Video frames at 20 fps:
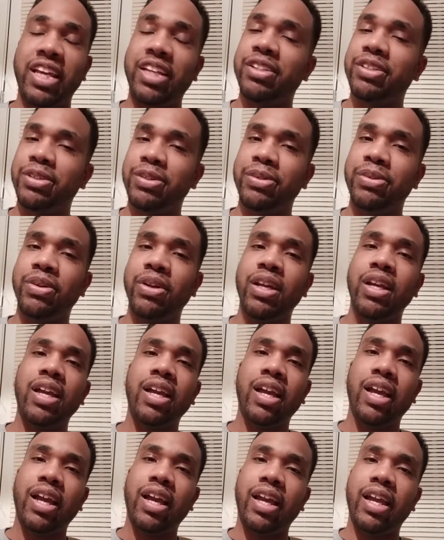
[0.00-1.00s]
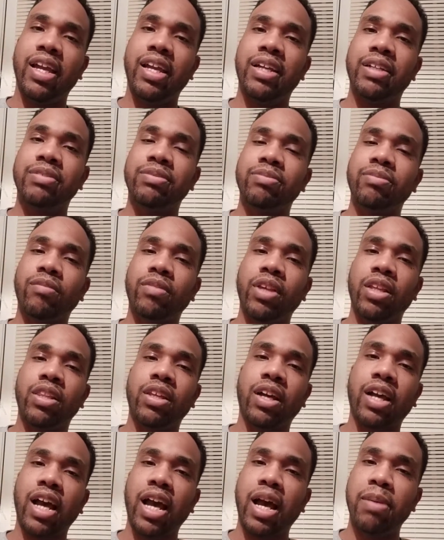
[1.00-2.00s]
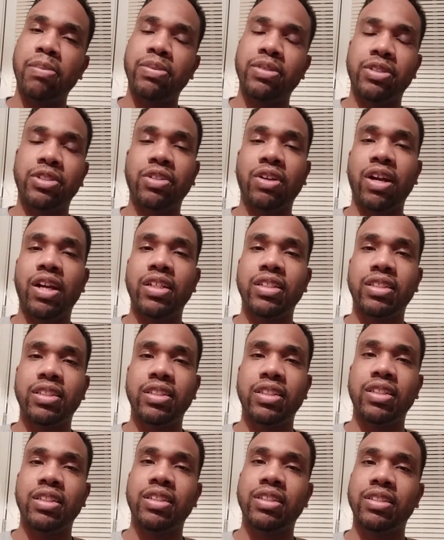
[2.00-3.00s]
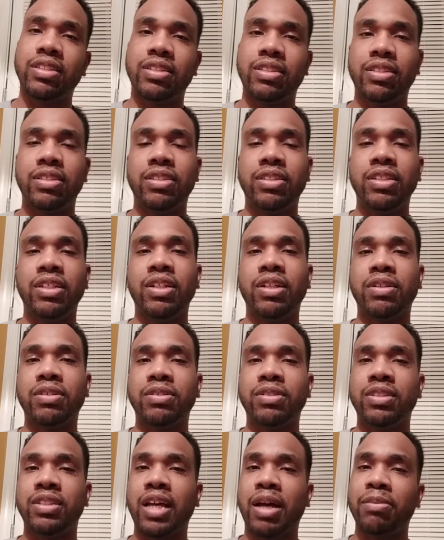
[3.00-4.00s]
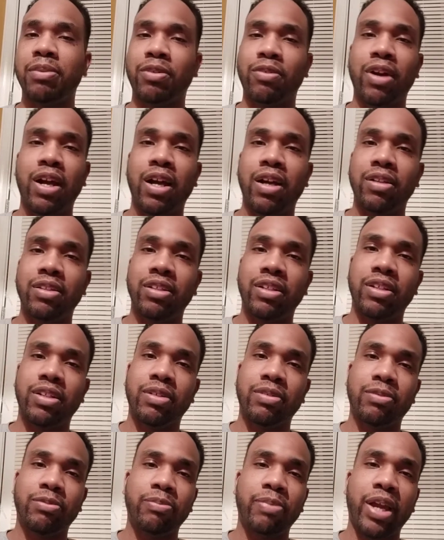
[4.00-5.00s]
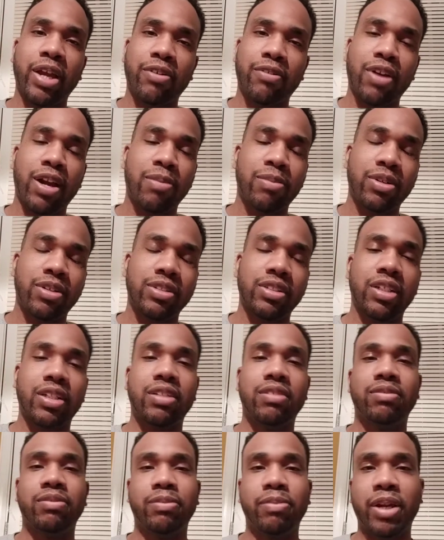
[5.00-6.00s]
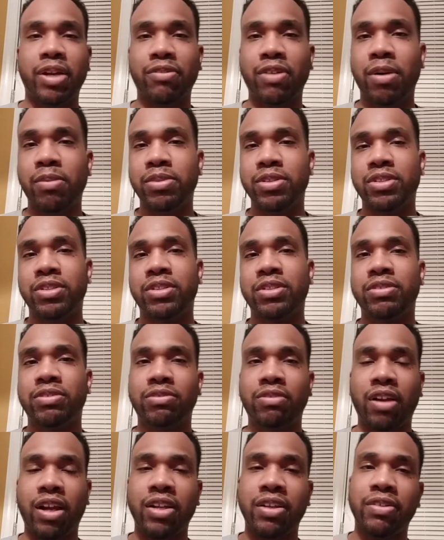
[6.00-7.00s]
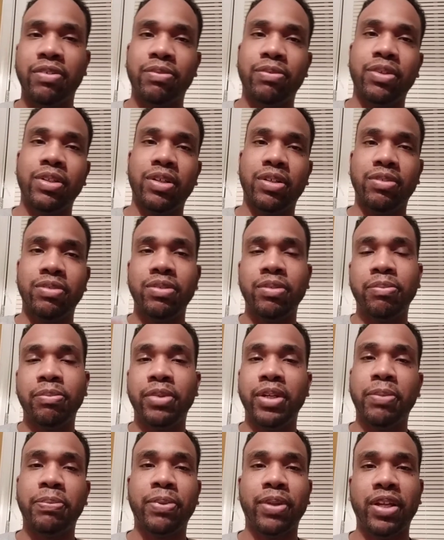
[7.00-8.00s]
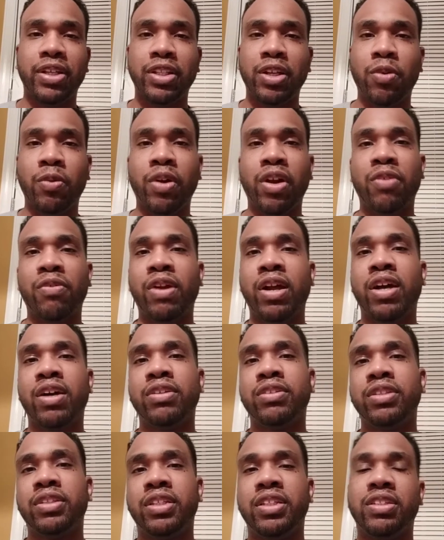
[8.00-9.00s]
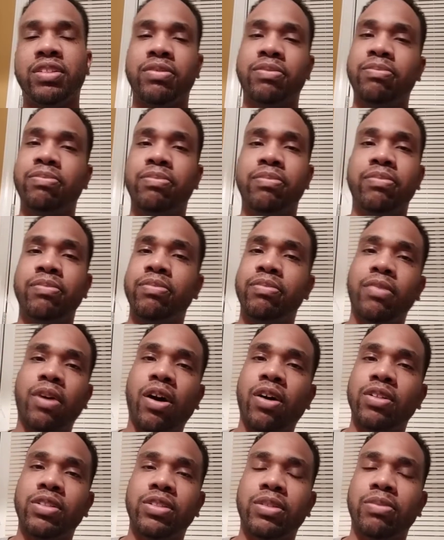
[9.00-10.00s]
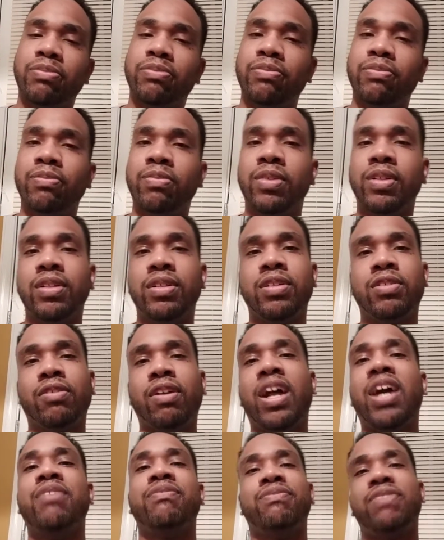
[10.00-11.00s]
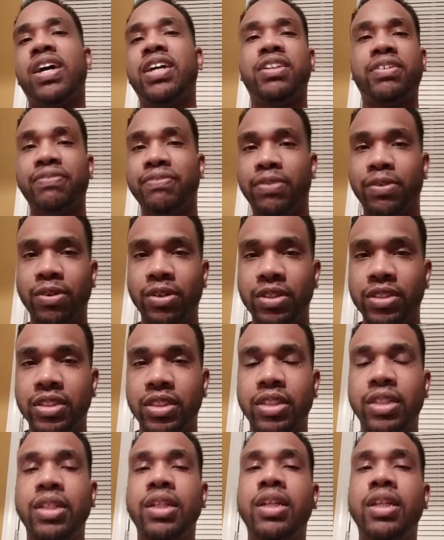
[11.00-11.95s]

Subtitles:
do, and the cops are trying to stop the bank robbers, and bank robbers are trying to manipulate their way around this awesome crime fighting force.